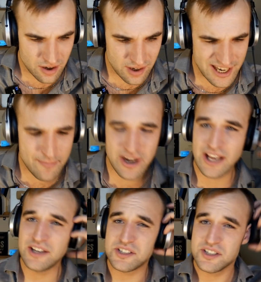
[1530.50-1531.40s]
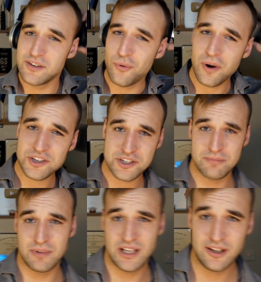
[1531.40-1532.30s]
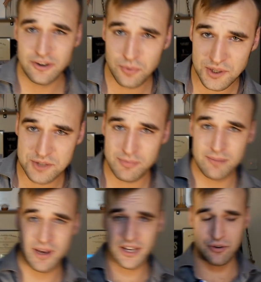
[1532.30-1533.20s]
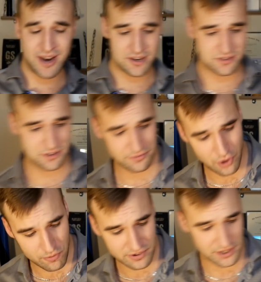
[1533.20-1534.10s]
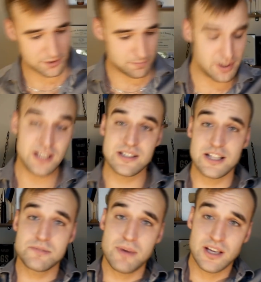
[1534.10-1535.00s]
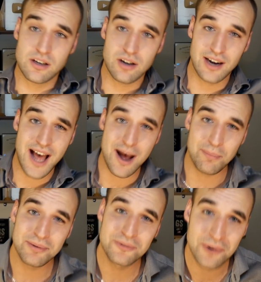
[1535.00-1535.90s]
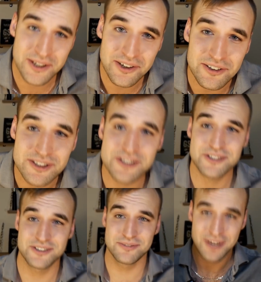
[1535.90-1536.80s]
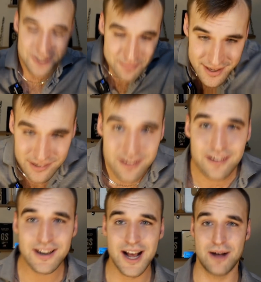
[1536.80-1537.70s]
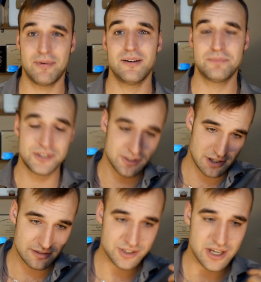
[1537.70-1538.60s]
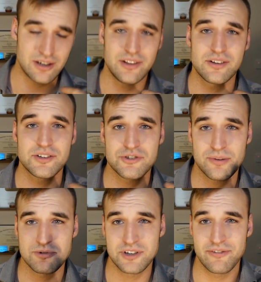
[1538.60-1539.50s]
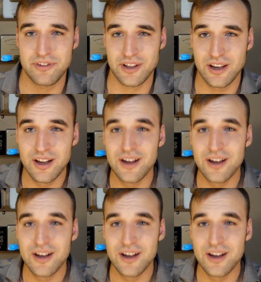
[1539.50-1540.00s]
Limenade, you're watching me make reactions of your videos. Please, let's make a collab. Why not? Let's make a collab. I'll put your channel in the description and everything.